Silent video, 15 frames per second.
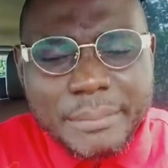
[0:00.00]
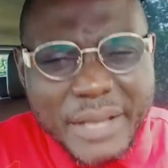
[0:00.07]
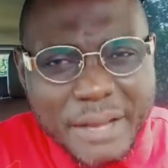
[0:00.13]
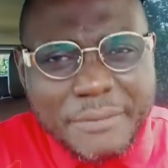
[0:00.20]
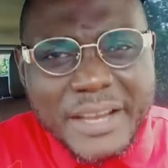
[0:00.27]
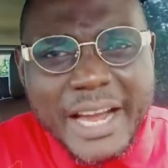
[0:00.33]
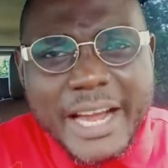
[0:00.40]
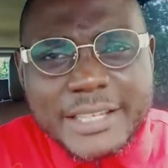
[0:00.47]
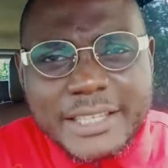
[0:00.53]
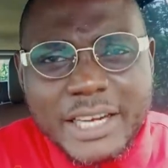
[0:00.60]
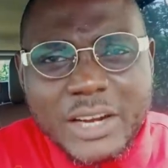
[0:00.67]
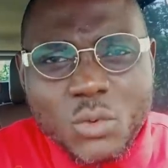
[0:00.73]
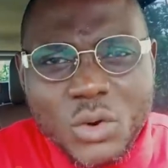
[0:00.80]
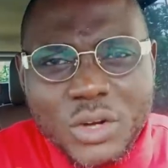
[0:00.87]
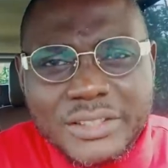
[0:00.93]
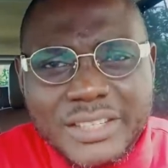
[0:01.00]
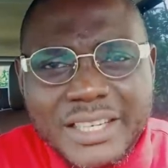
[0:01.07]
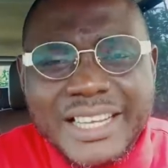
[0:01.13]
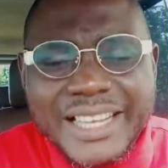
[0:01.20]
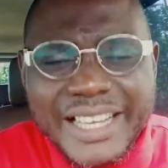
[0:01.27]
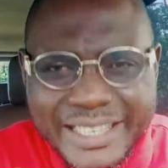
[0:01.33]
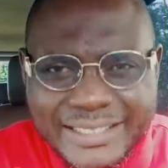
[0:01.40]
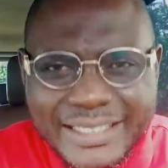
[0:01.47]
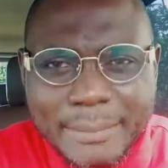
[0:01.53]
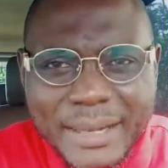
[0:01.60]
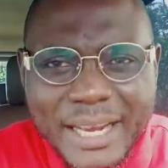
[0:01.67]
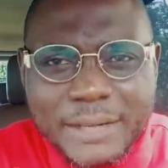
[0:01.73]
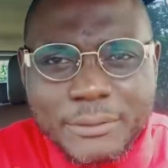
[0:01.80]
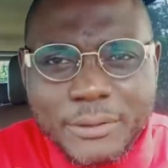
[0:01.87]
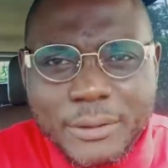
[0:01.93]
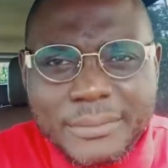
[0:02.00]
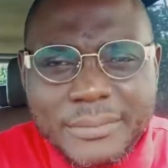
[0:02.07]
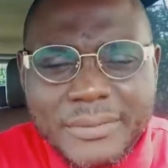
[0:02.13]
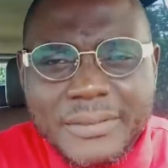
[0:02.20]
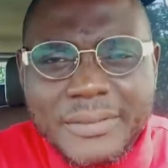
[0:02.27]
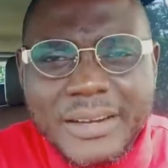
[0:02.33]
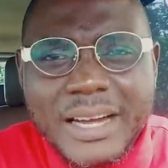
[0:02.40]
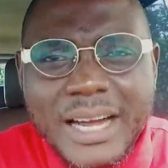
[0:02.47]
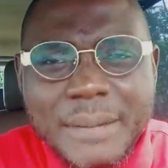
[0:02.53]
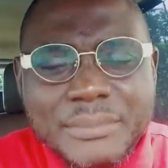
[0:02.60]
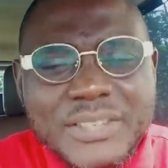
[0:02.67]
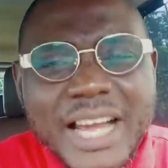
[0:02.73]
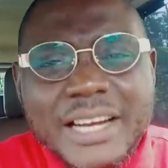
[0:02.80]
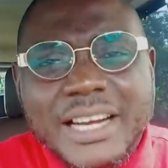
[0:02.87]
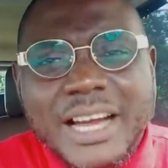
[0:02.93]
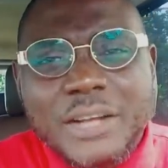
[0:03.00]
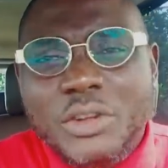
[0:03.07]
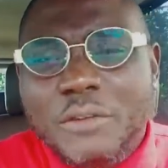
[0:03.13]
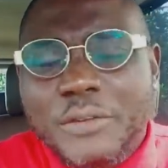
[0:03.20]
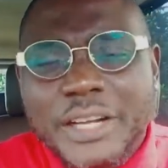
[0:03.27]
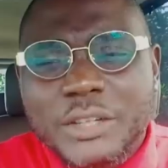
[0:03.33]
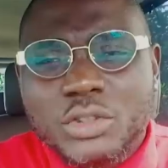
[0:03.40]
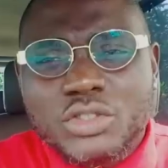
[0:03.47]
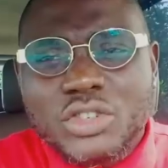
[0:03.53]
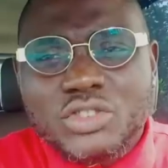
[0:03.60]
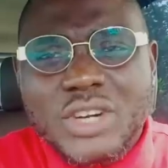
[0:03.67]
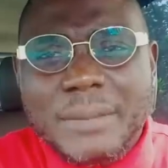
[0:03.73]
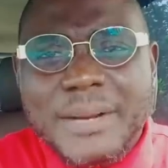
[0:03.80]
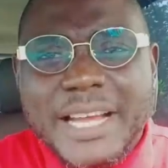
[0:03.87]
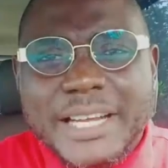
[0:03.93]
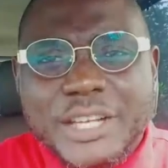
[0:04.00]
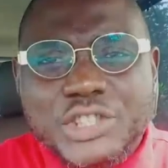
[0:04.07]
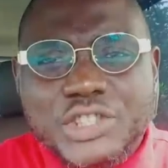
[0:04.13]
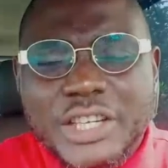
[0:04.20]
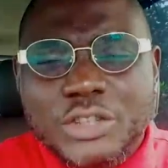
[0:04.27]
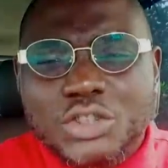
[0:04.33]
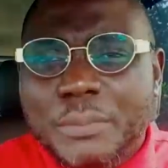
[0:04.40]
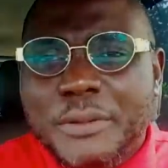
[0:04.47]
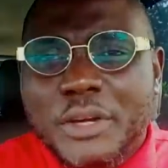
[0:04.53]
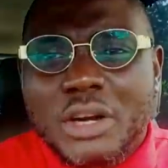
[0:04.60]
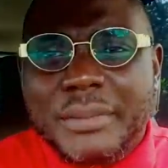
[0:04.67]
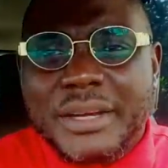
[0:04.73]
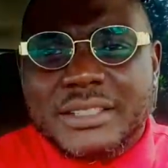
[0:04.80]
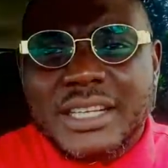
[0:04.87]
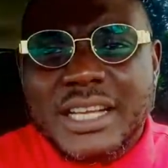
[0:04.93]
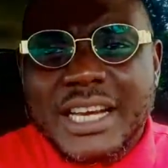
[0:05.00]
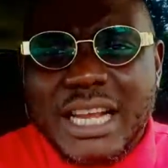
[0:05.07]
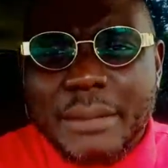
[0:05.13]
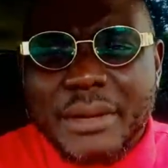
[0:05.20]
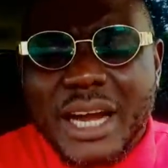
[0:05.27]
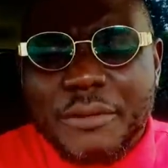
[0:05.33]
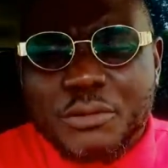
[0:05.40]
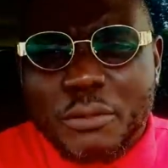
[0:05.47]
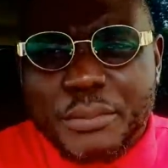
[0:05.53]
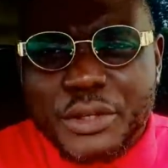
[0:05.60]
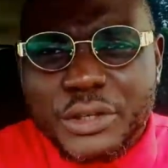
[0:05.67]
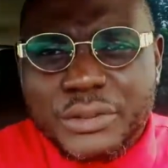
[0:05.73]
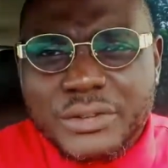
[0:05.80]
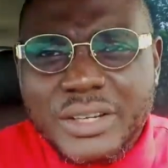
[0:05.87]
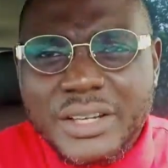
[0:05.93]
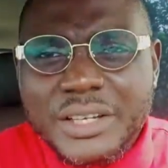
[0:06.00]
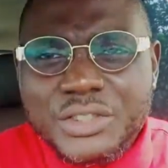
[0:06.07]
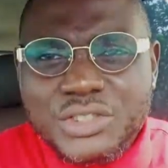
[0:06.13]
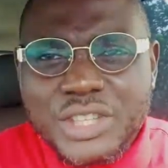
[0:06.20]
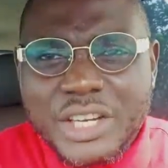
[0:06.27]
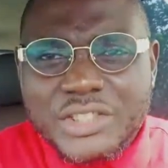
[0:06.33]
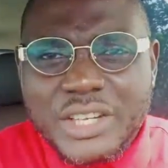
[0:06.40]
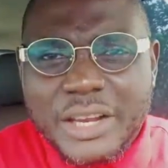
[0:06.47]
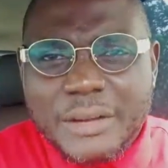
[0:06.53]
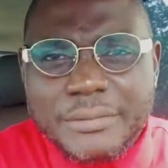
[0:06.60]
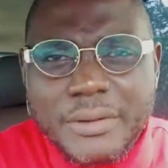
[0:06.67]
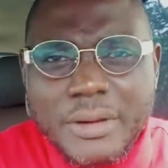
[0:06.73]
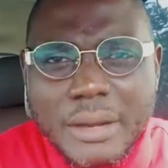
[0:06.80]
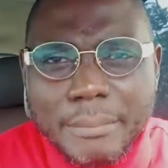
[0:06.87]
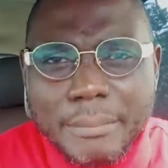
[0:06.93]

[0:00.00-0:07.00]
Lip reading: BVI Channel 1 is the platform. I'm signing out. Don't forget to subscribe, like, and share. Drop your comment. Let me have your opinion. Stay safe.